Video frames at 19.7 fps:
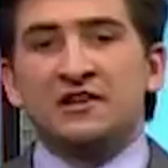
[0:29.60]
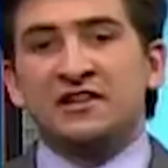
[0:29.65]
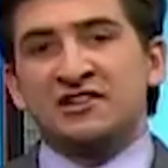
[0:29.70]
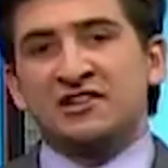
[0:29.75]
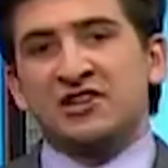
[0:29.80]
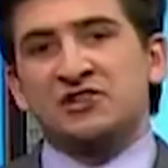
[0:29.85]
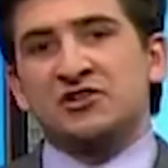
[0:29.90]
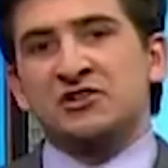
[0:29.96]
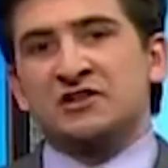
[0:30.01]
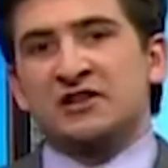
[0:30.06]
The
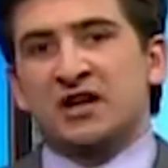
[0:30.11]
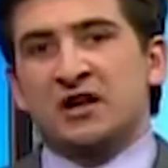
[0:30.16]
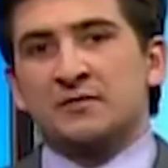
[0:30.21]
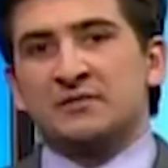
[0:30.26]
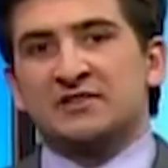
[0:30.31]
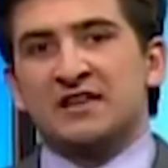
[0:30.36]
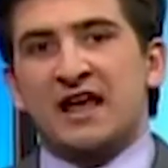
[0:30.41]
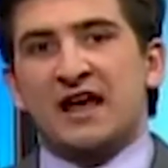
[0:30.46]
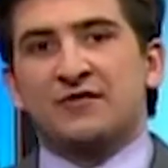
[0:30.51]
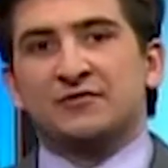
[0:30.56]
decision
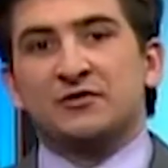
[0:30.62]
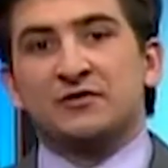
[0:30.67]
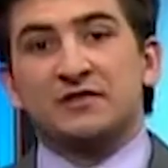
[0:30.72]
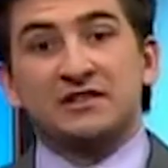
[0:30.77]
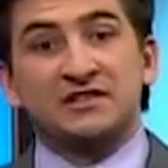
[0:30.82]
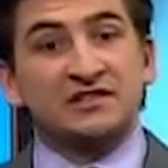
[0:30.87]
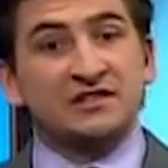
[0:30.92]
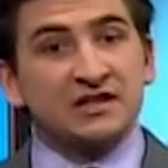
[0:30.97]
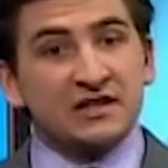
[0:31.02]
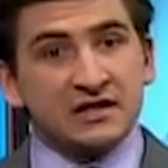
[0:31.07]
comes
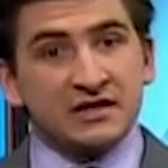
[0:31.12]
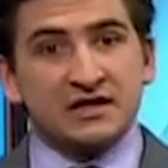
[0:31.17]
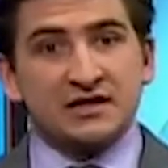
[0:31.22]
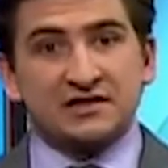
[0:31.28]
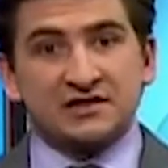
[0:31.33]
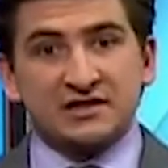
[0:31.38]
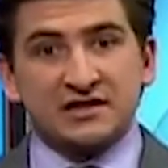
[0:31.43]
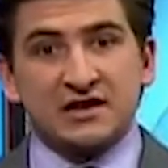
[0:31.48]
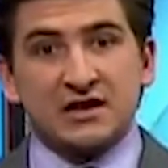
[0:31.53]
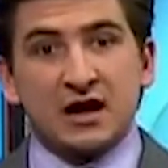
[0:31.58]
after the
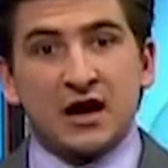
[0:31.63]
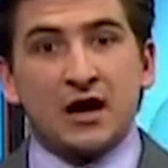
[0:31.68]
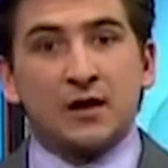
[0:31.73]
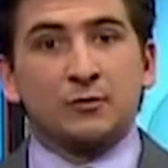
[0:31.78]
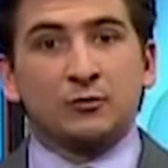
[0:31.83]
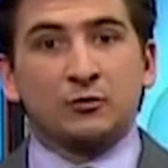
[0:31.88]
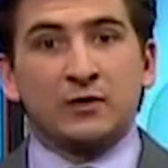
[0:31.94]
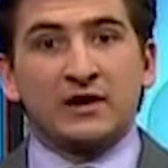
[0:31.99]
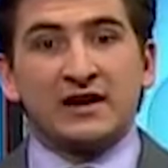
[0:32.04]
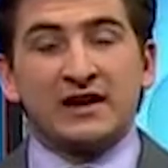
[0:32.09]

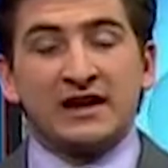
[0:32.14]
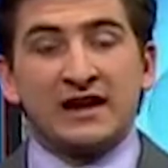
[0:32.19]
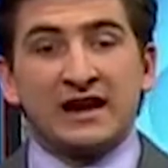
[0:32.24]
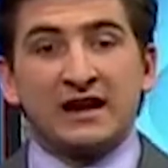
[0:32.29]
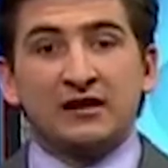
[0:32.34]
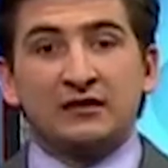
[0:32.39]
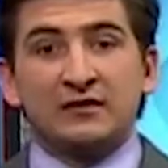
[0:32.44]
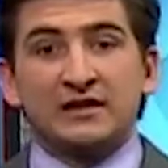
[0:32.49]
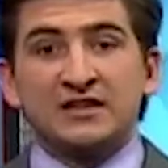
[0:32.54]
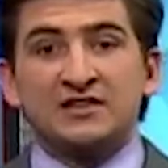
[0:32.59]
CDC
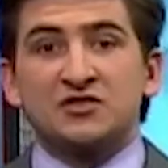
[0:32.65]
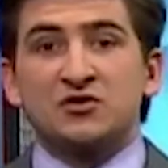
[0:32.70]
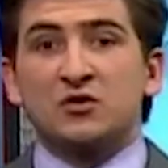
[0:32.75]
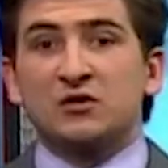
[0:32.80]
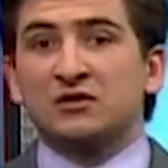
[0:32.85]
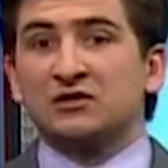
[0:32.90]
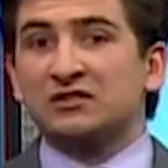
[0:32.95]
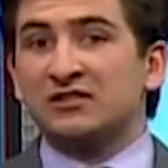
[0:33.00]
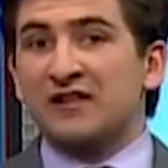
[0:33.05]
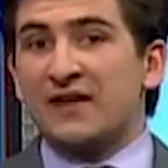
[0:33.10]
upgraded Italy
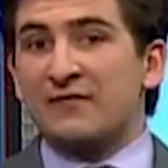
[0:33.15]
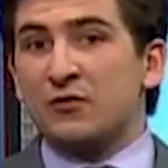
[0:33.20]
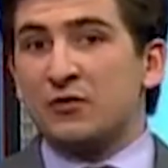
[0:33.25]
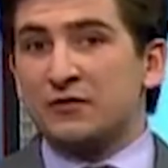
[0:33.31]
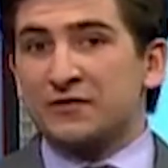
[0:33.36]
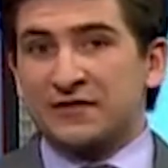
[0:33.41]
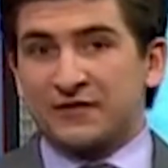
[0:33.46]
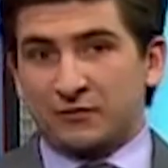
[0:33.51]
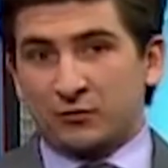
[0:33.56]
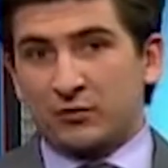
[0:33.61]
to a
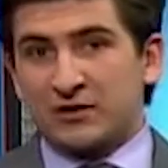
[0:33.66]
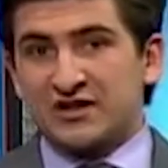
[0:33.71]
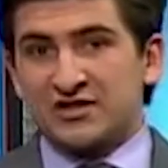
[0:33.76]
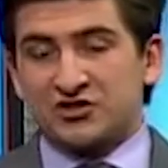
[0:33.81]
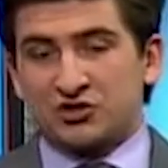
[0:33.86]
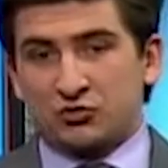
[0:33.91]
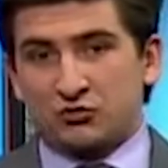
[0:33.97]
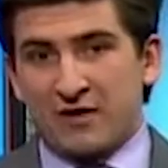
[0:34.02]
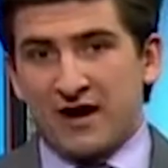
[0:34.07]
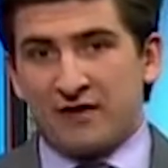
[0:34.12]
level 3